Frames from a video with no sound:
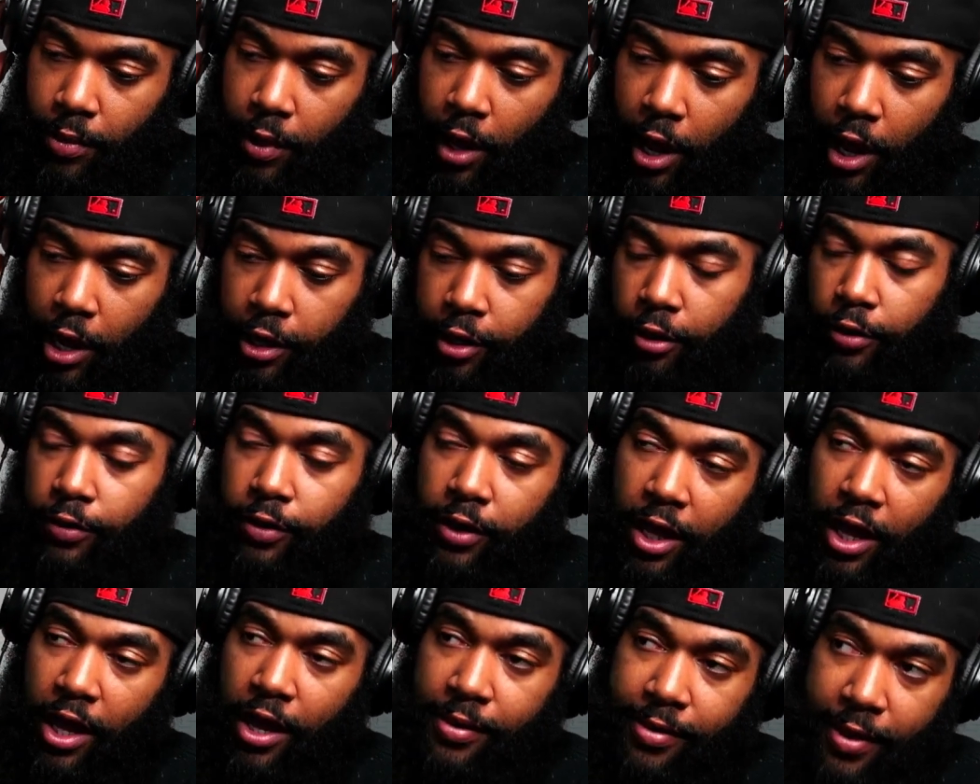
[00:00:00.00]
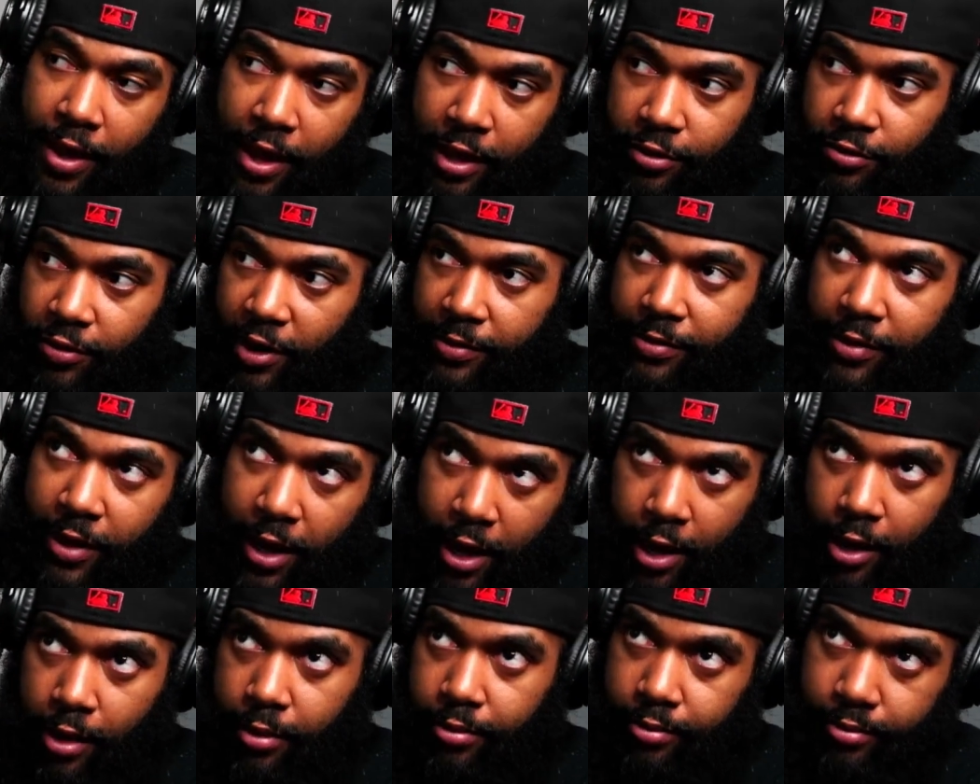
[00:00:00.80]
I know Dave had dropped the
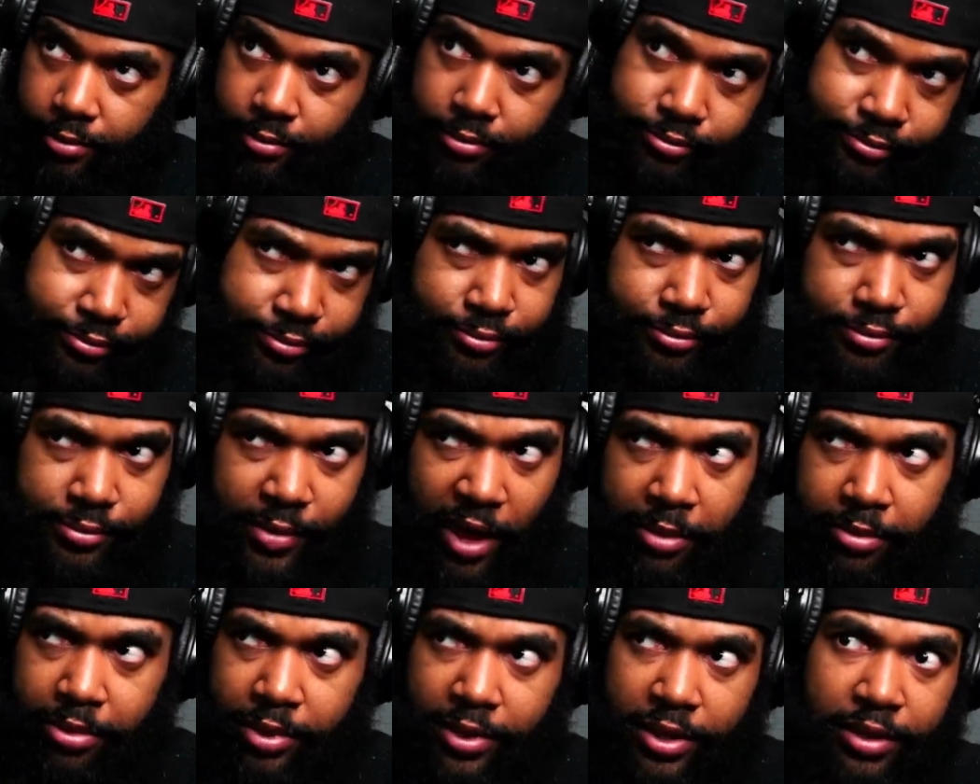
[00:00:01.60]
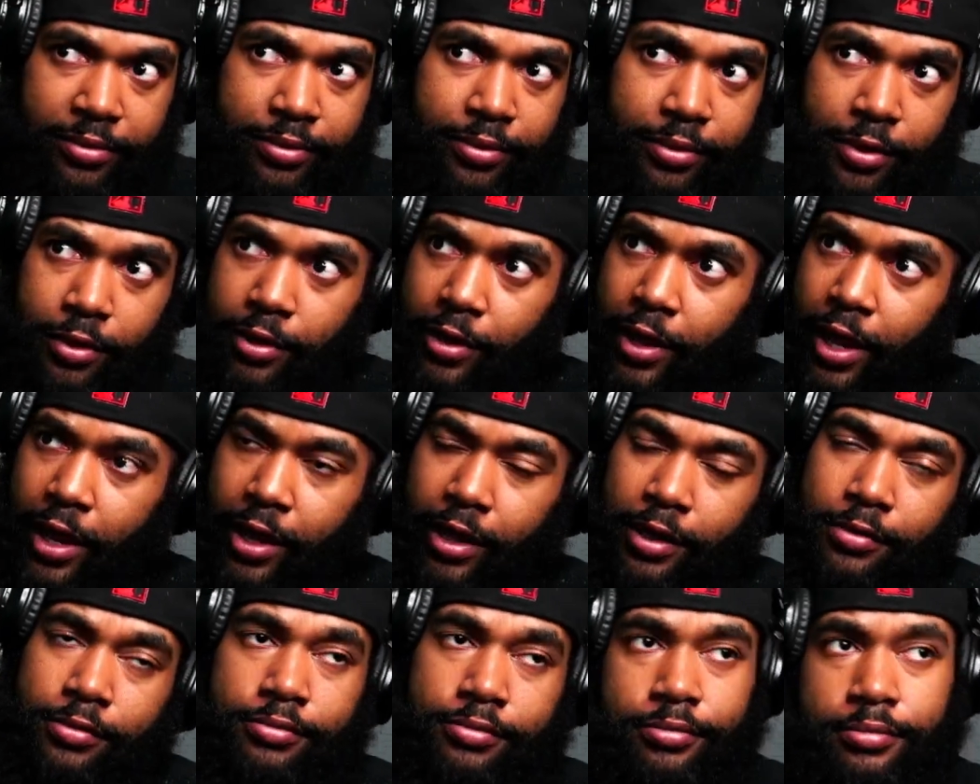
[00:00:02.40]
album, I believe, like
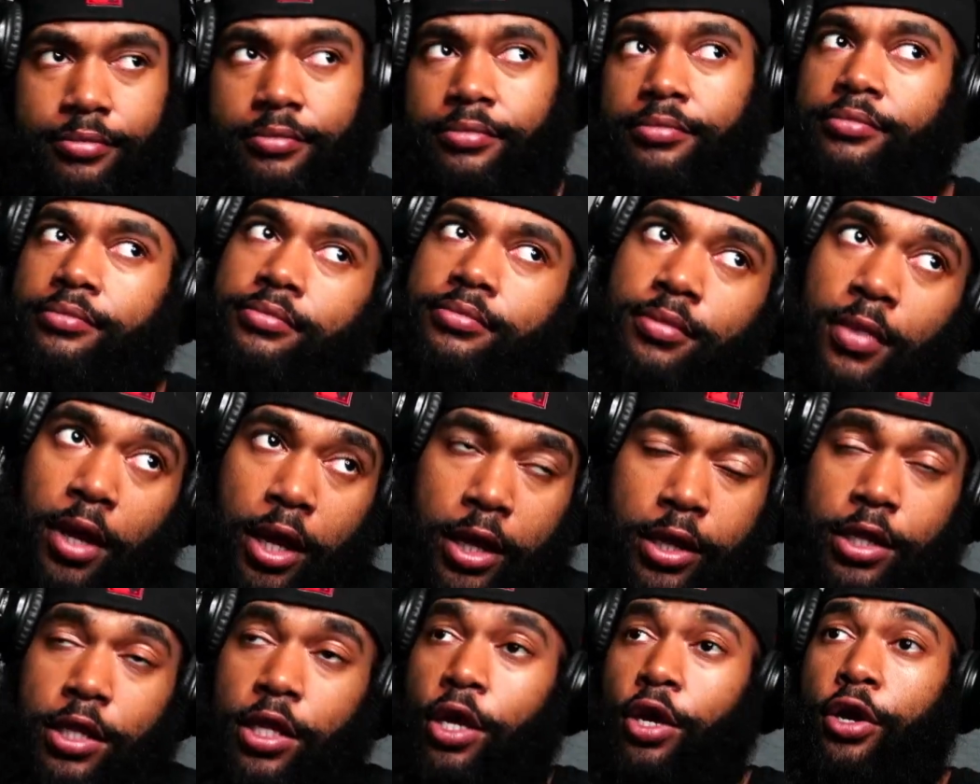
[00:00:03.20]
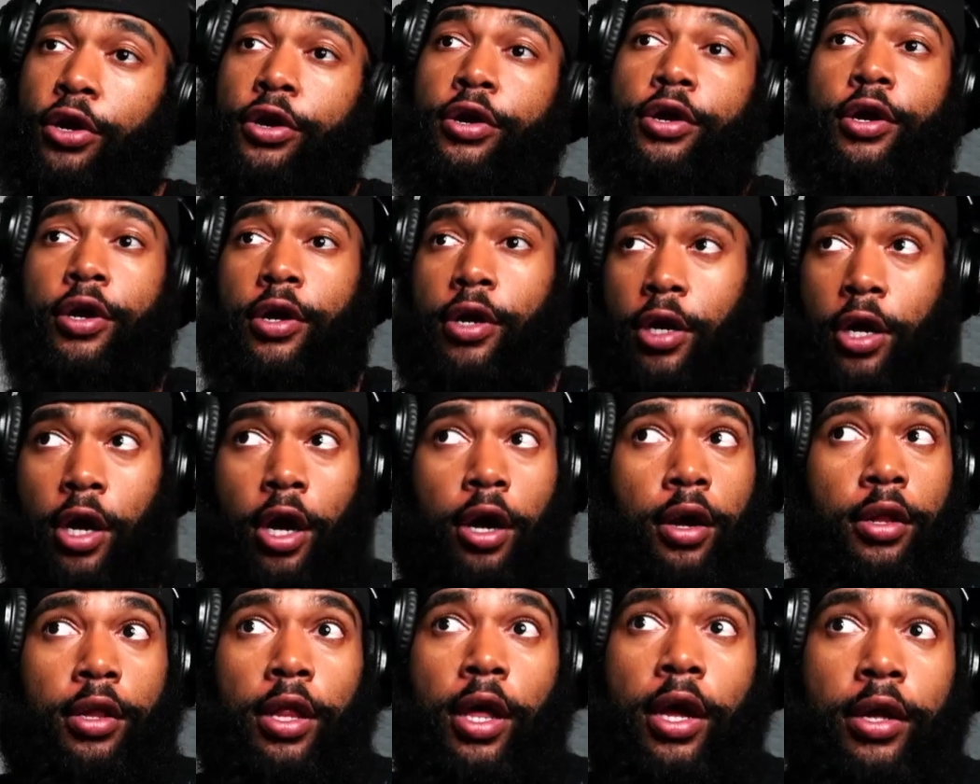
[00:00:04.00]
a year
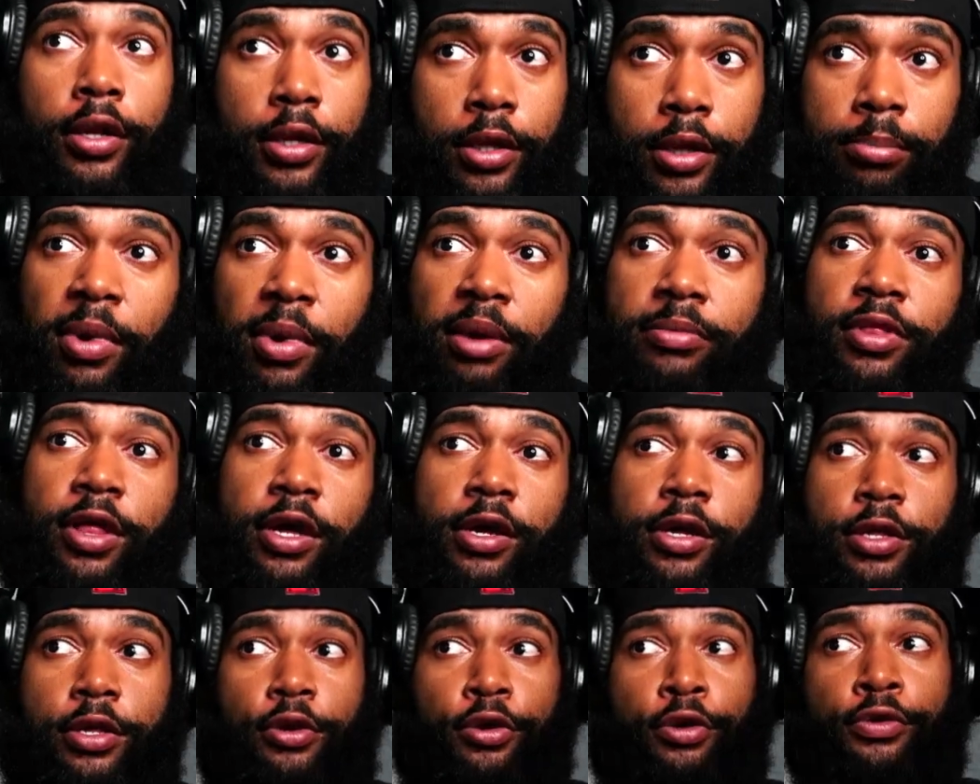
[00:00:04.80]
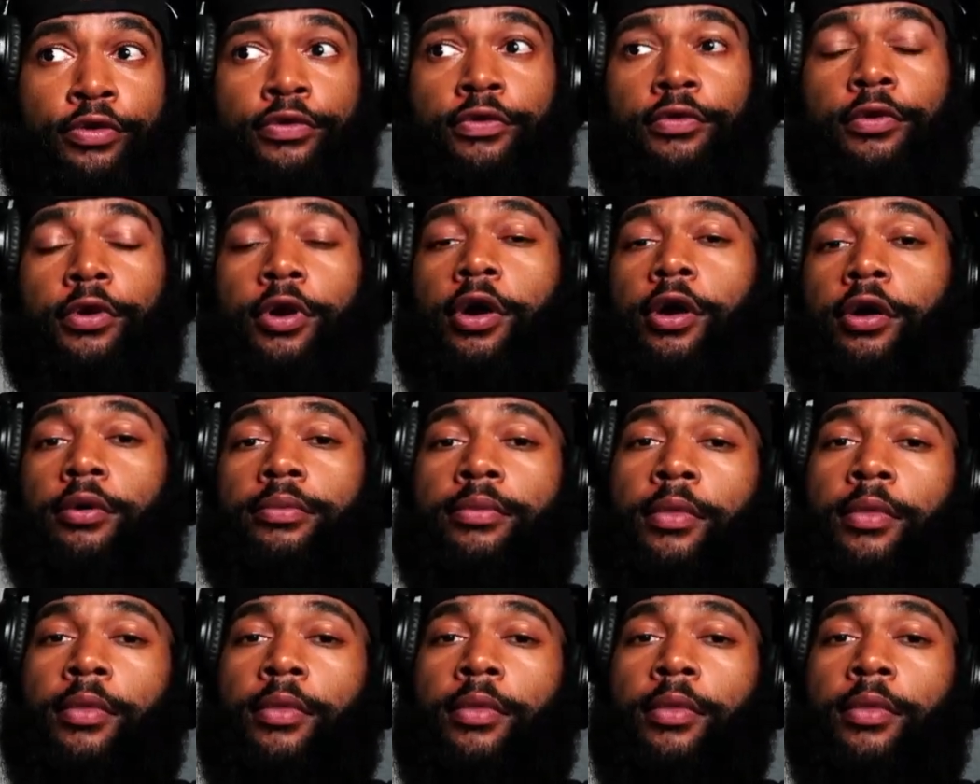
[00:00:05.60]
ago, like maybe like a year or two ago.